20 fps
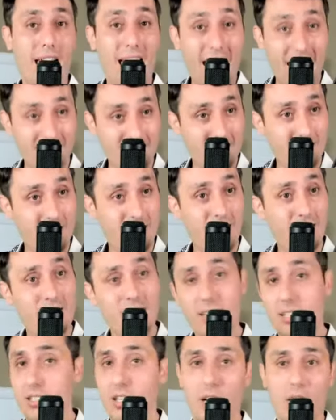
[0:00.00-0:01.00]
to access DAT,
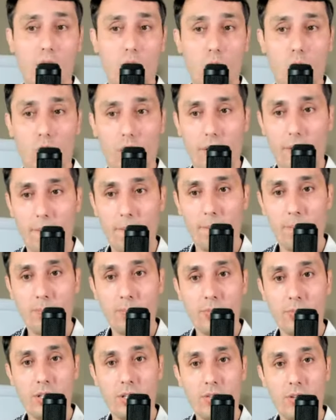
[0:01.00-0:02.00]
it's not going to work,
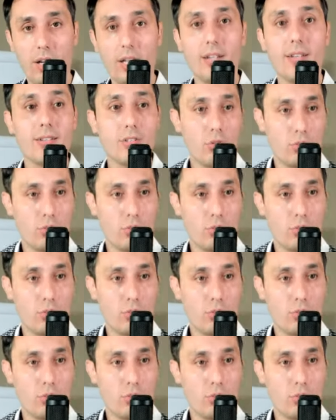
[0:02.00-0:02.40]
right?